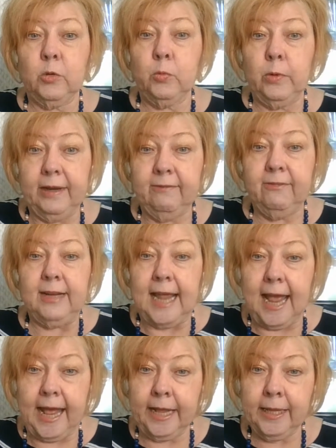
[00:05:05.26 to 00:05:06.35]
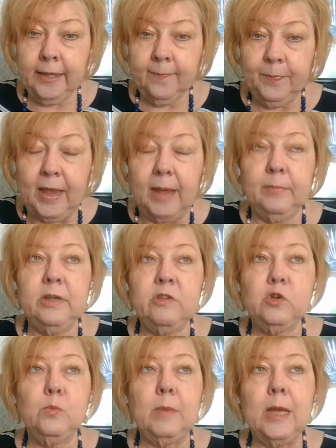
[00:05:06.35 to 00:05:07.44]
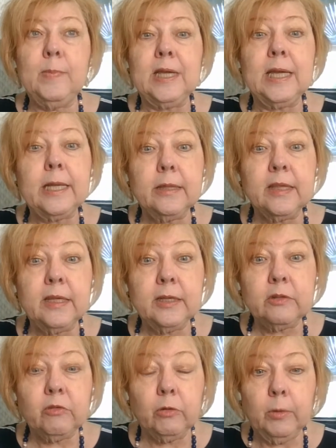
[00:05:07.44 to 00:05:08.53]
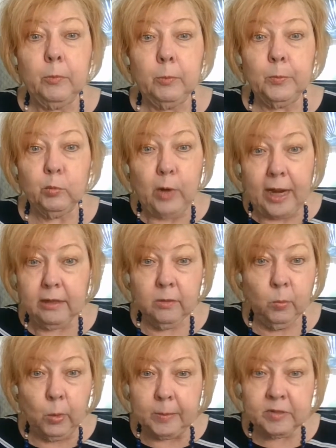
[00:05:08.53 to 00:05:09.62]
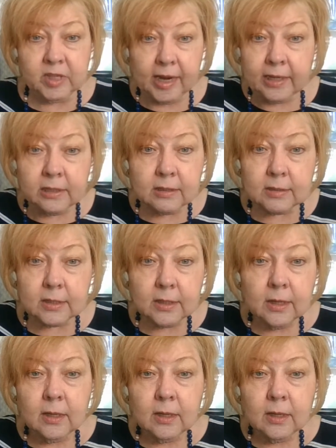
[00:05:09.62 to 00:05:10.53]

a red flag. That means you may be getting things from random websites.